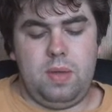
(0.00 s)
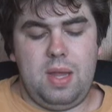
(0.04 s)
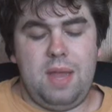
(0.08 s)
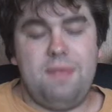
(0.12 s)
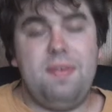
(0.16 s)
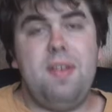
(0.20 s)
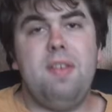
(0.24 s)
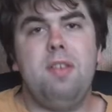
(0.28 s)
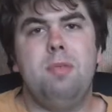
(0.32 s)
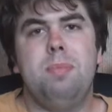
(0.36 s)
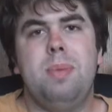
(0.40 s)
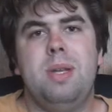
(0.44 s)

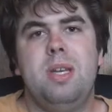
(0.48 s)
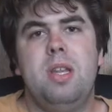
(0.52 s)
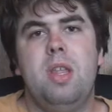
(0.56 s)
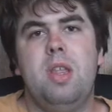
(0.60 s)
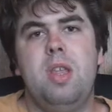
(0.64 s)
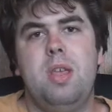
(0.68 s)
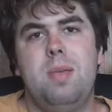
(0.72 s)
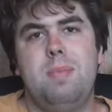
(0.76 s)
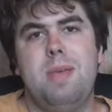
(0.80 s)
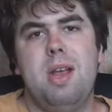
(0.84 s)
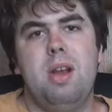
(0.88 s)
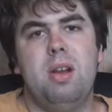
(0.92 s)
I've never been to
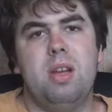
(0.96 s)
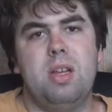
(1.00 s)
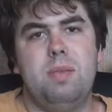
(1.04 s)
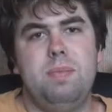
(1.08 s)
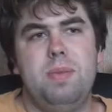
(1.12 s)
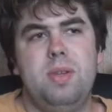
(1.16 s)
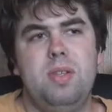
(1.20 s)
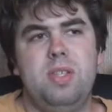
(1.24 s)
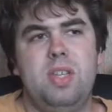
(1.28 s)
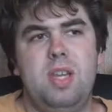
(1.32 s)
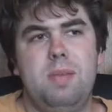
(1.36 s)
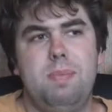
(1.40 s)
the
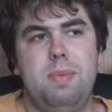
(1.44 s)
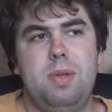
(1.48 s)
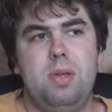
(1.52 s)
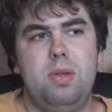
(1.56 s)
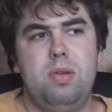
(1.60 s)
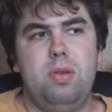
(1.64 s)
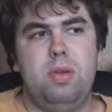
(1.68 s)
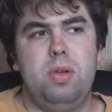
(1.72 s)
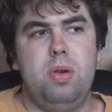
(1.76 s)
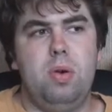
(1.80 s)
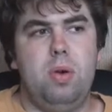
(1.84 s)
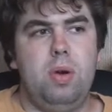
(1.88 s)
American Museum
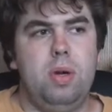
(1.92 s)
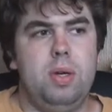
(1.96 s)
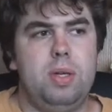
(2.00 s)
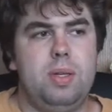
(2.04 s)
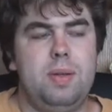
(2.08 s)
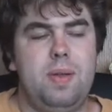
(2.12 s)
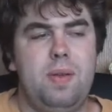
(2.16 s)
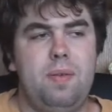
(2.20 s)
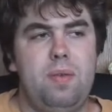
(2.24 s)
in New York.